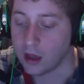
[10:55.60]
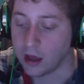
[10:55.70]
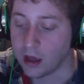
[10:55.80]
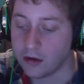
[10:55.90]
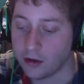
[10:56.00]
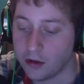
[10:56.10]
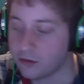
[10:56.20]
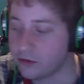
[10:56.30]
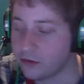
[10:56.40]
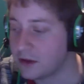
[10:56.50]

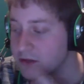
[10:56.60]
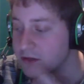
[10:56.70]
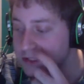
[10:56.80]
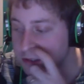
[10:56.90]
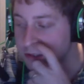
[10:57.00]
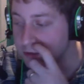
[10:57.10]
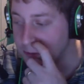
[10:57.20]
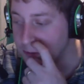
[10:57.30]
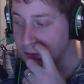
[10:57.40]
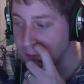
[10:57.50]
Another thing to
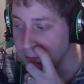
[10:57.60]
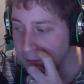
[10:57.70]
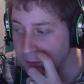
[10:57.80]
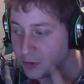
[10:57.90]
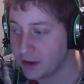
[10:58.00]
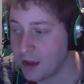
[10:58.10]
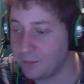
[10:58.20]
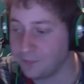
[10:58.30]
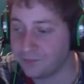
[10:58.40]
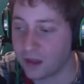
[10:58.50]
look at,
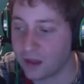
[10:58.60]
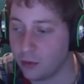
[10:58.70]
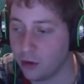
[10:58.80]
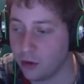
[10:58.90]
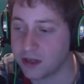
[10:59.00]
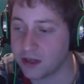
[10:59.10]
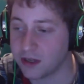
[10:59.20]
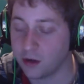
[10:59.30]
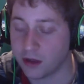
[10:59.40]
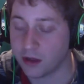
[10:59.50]
and Paul was saying,
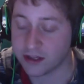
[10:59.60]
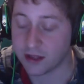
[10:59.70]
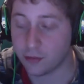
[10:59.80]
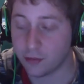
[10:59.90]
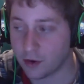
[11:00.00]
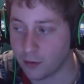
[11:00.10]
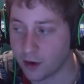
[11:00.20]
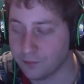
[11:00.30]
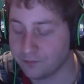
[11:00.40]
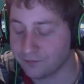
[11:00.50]
it gets to that point
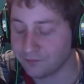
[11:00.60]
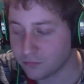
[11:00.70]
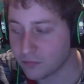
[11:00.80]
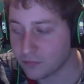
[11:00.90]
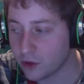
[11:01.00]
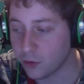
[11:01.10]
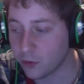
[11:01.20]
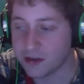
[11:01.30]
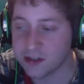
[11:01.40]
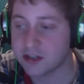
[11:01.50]
where do
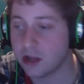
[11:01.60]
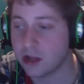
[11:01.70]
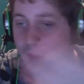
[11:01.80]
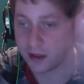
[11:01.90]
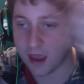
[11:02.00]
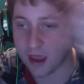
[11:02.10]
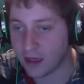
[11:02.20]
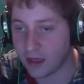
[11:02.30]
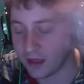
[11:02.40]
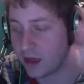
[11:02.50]
I just tell him like, yeah,
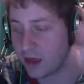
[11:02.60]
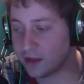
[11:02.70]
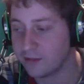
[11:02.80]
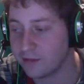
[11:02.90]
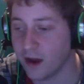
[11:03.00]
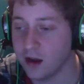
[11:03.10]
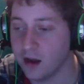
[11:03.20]
yeah, yeah, that's fine.